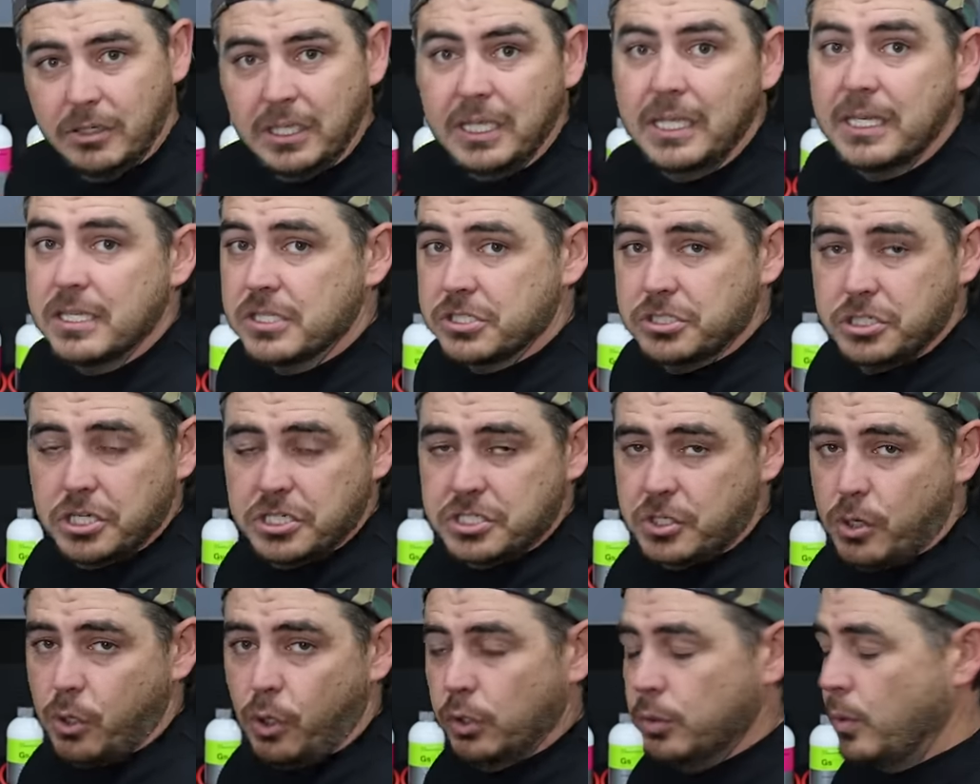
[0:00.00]
unit, it's
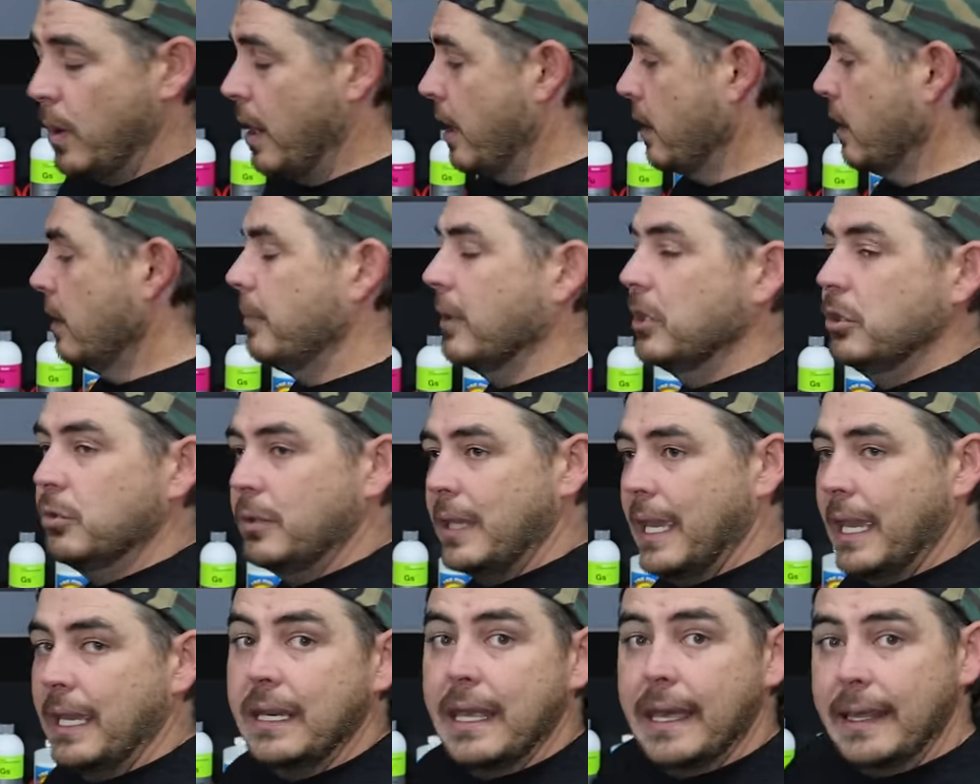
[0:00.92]
just cold water, but you
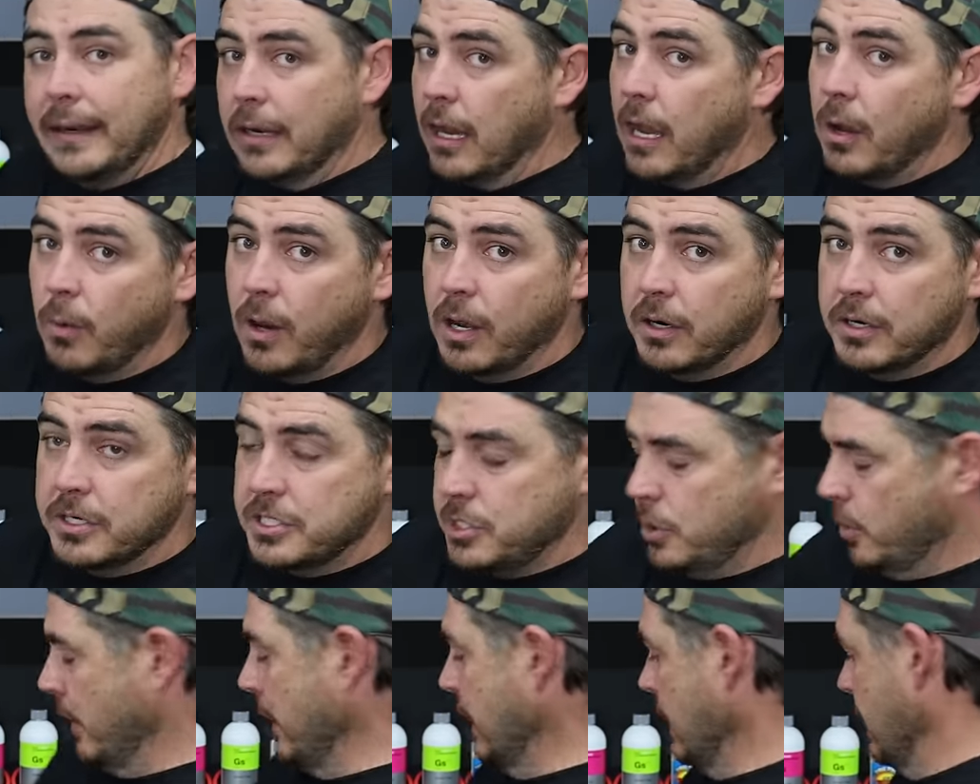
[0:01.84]
can add hot water to